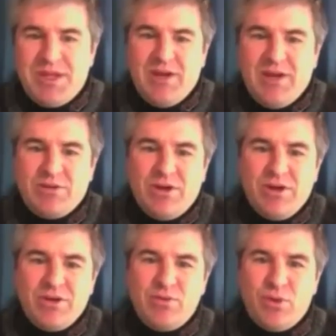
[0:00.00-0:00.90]
count
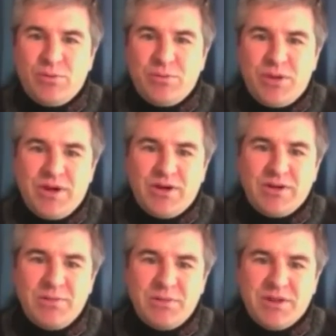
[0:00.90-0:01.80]
on the foreign player
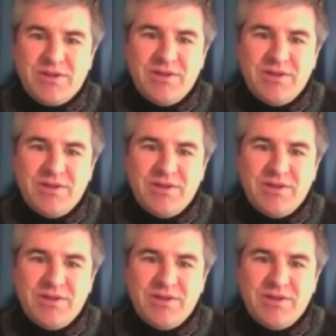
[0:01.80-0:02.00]
limit.